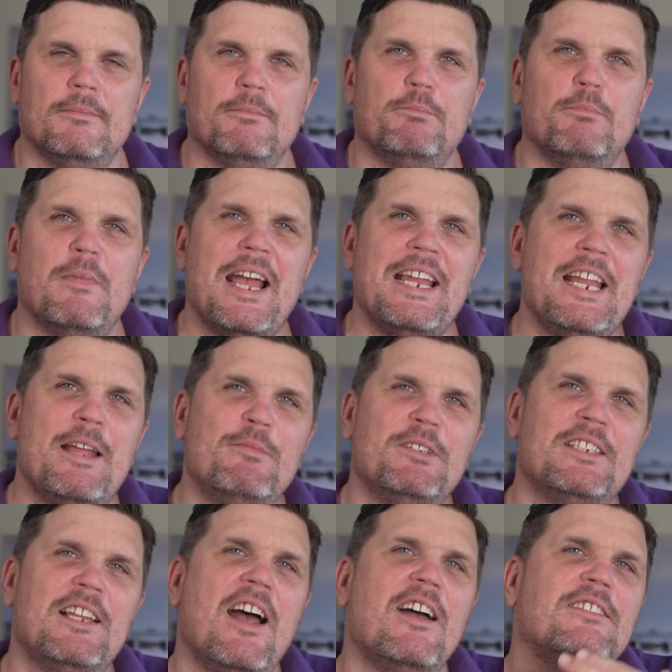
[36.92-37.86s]
My name
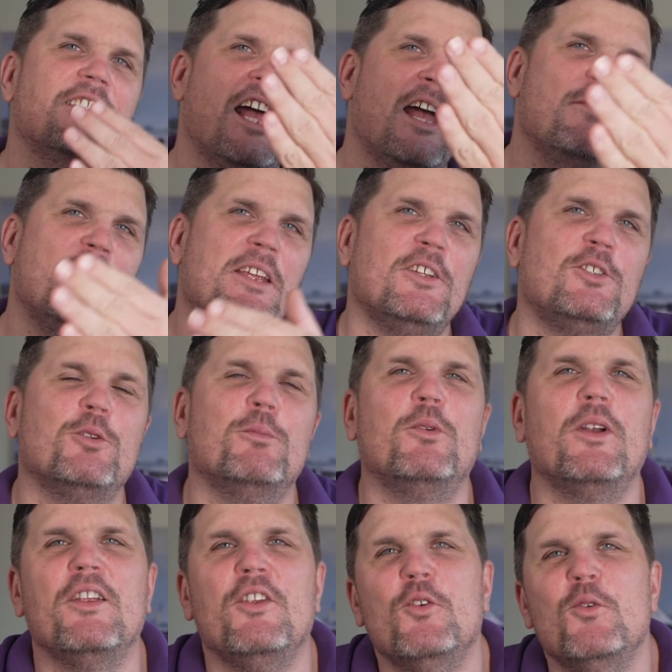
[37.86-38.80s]
is Lars. I'm here to
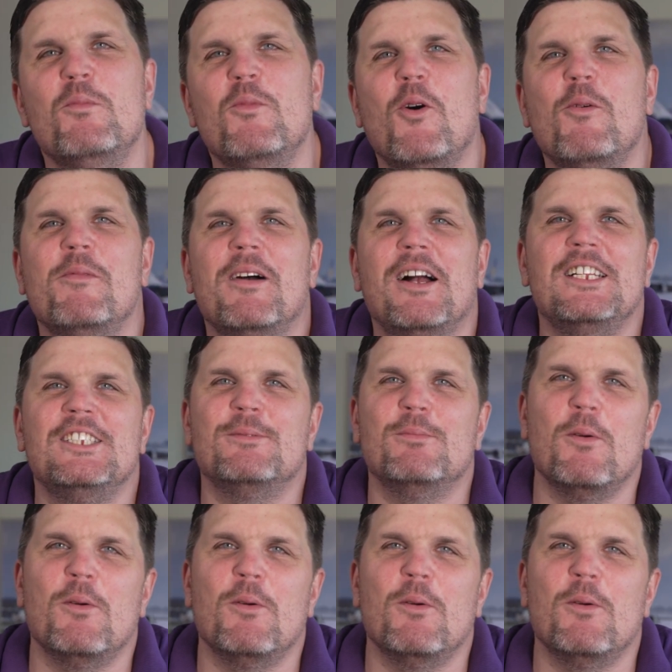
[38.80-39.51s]
bring you more miles,